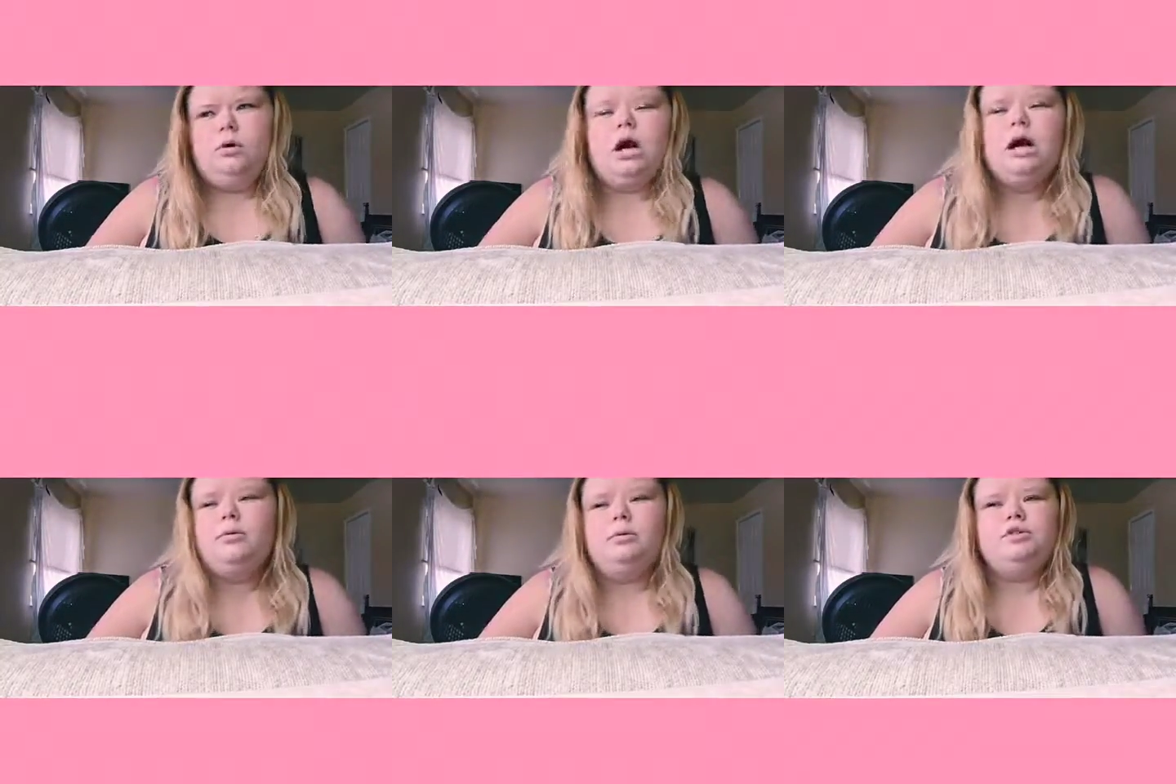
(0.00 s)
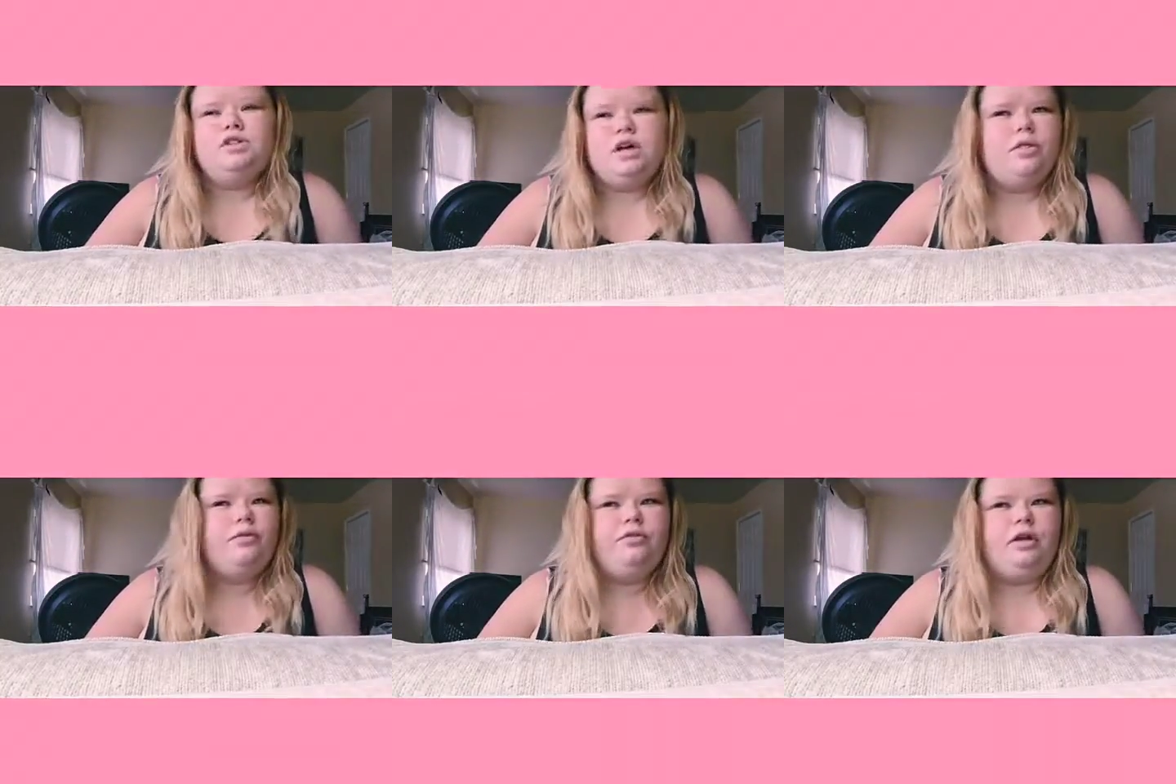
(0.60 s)
God, what was the
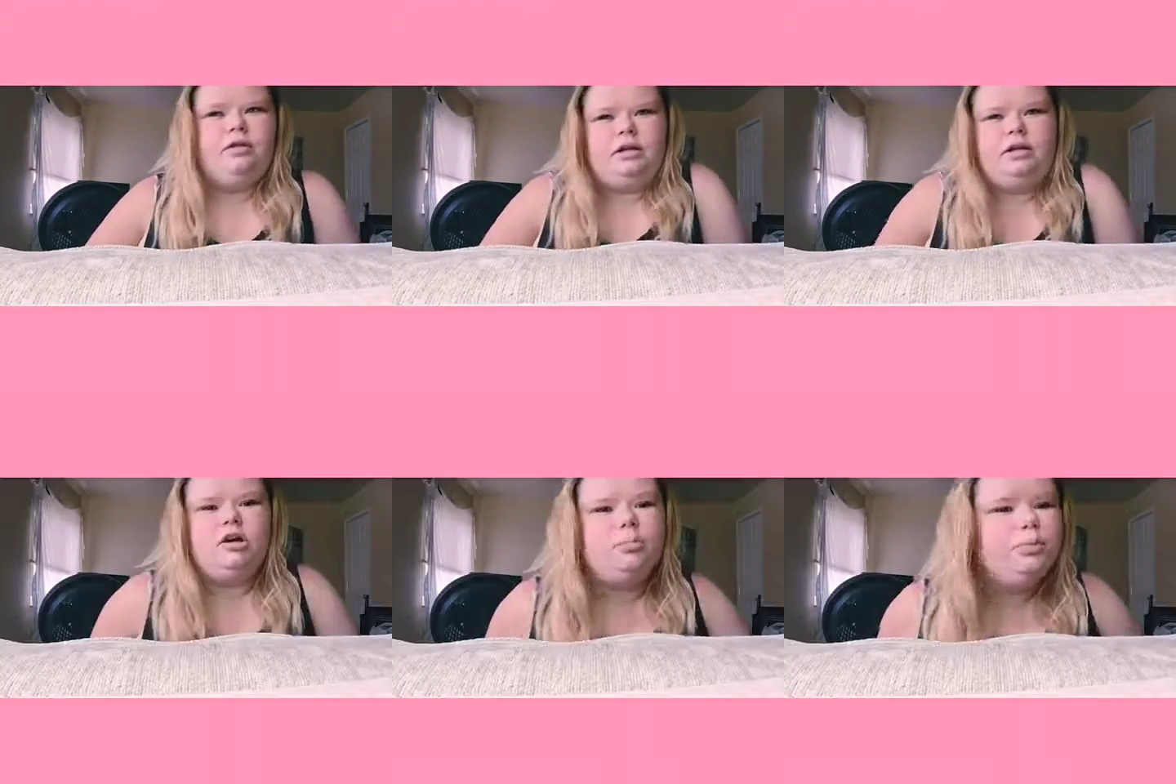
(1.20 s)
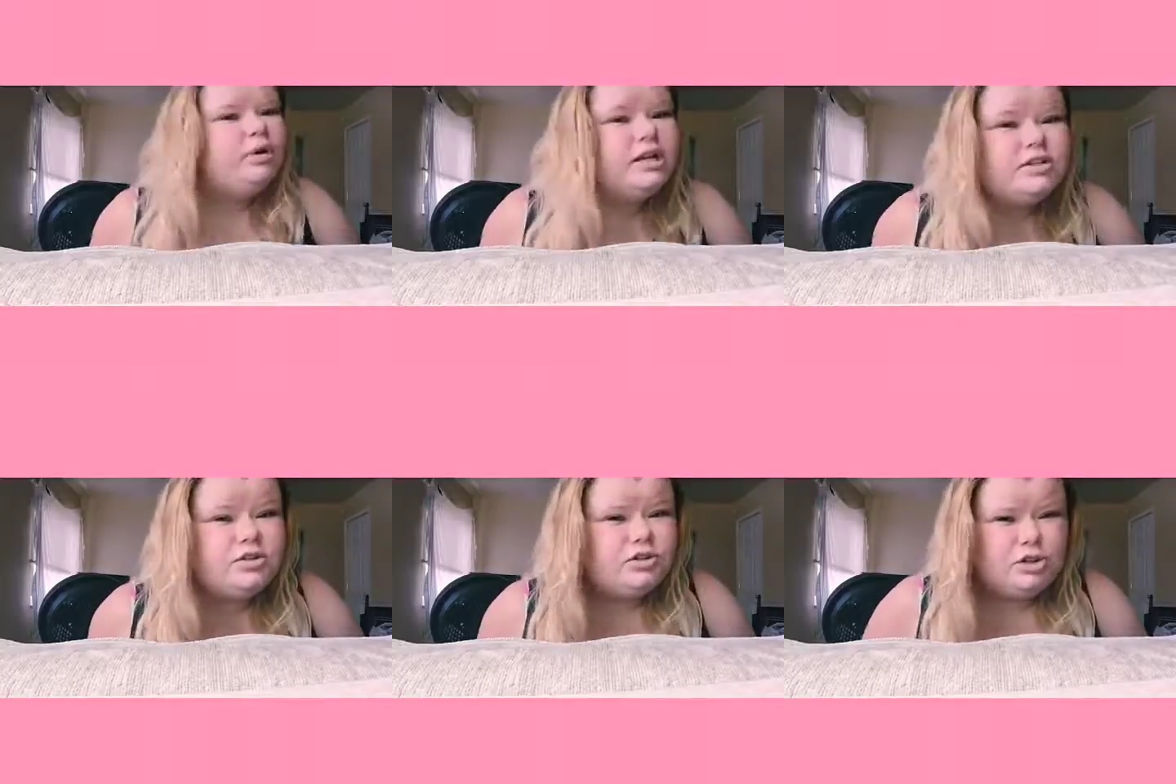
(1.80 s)
other thing? Like
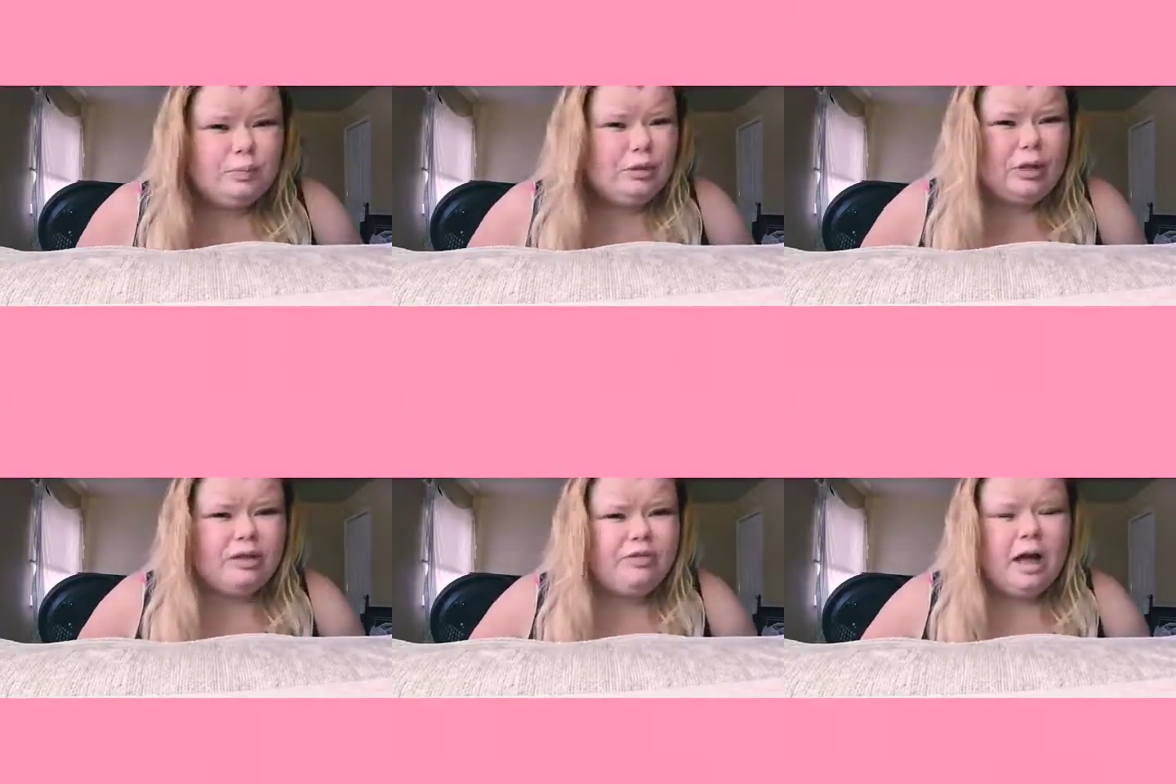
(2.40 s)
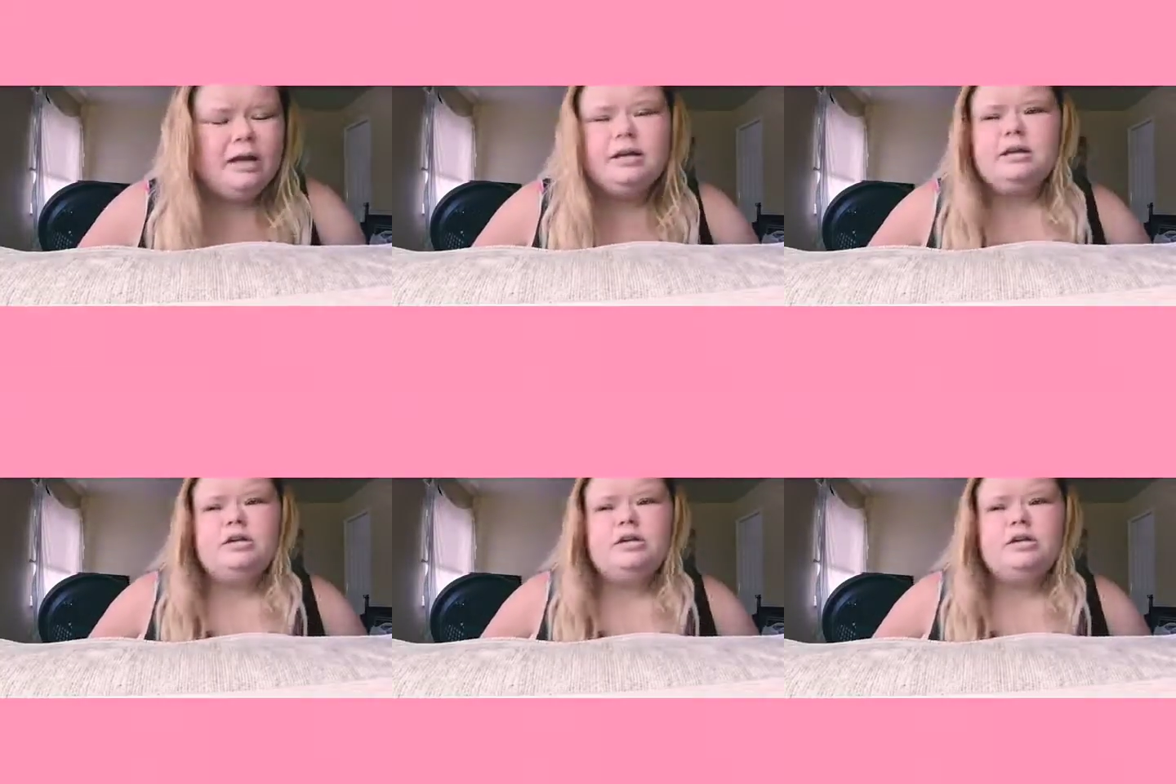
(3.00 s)
capris or something like that.